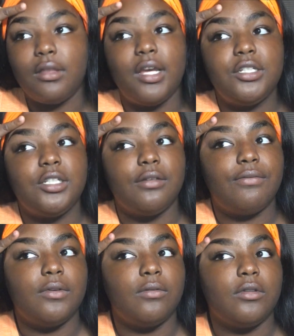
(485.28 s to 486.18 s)
That
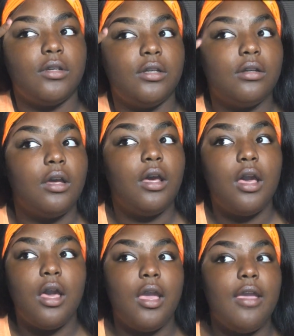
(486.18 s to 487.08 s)
shit feels,
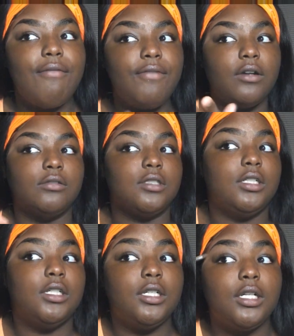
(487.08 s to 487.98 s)
it feels
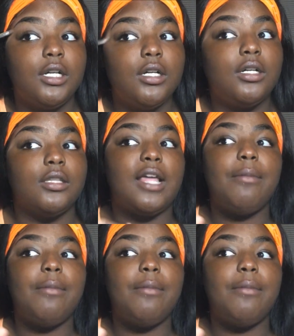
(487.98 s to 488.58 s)
good.